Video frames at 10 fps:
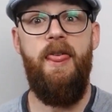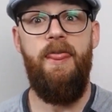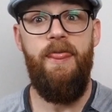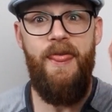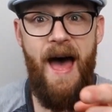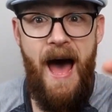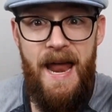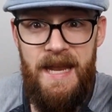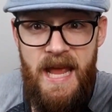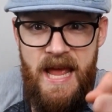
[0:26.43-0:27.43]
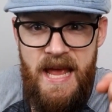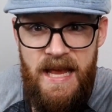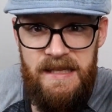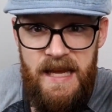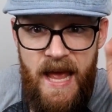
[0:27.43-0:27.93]
"That
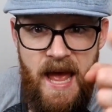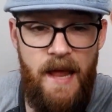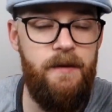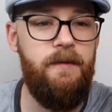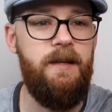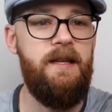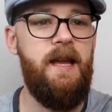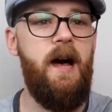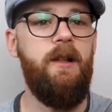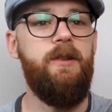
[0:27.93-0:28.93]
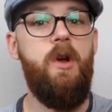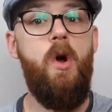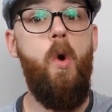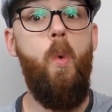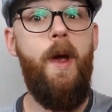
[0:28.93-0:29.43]
is it!" he yelled.
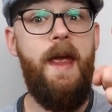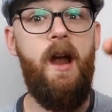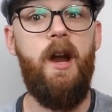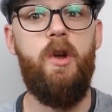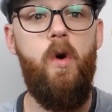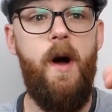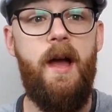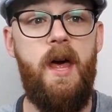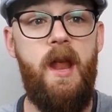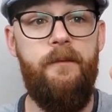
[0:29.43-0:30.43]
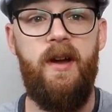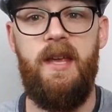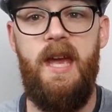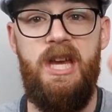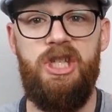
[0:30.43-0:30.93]
"We are going on a
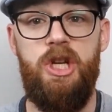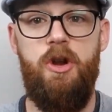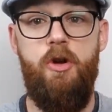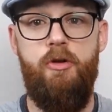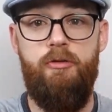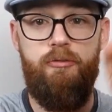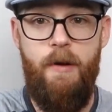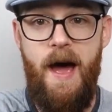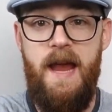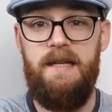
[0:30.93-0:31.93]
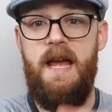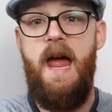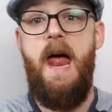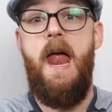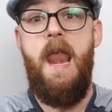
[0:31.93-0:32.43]
vacation right
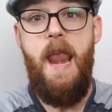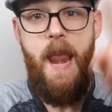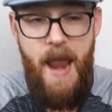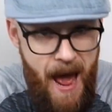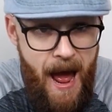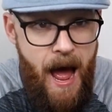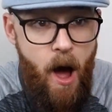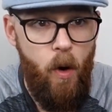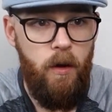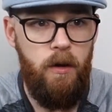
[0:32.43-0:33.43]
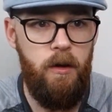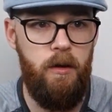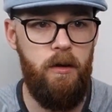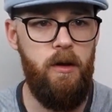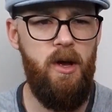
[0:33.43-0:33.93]
now!"
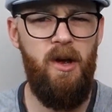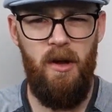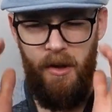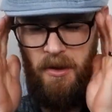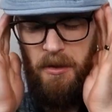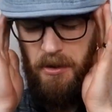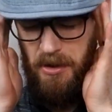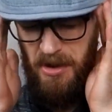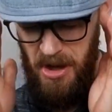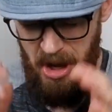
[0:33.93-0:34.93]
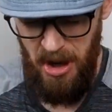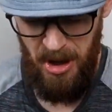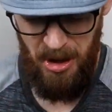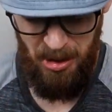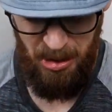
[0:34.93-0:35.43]

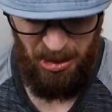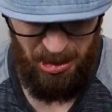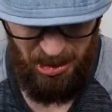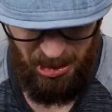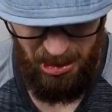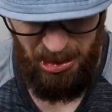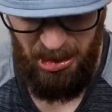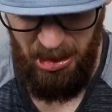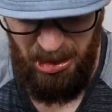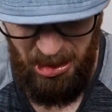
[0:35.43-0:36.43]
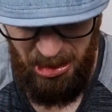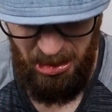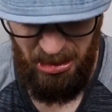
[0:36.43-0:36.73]
"No!"